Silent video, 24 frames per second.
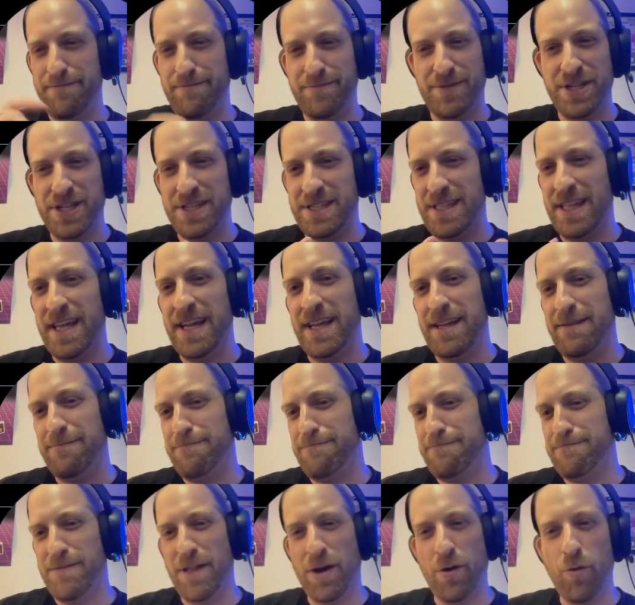just like
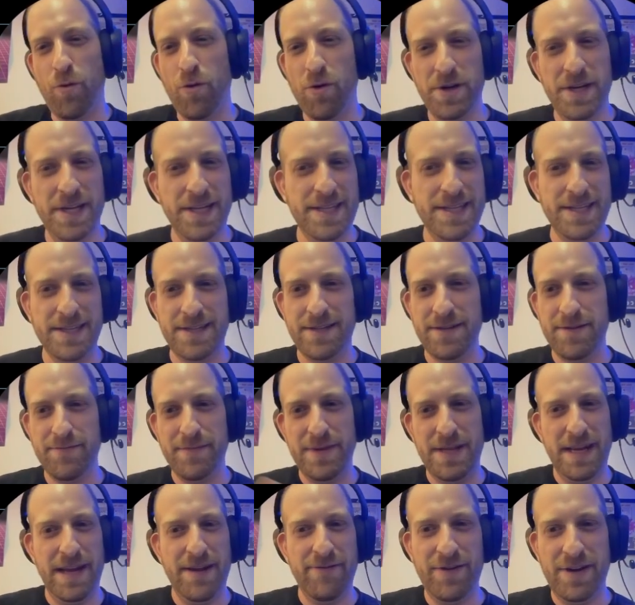the coordinate
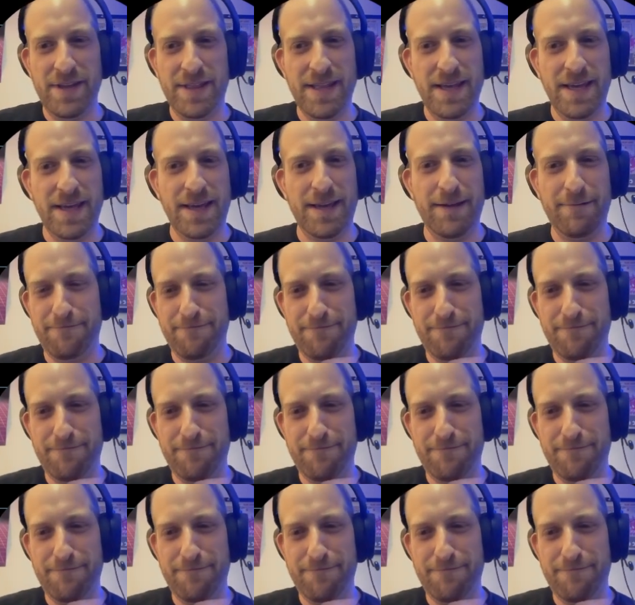system and everything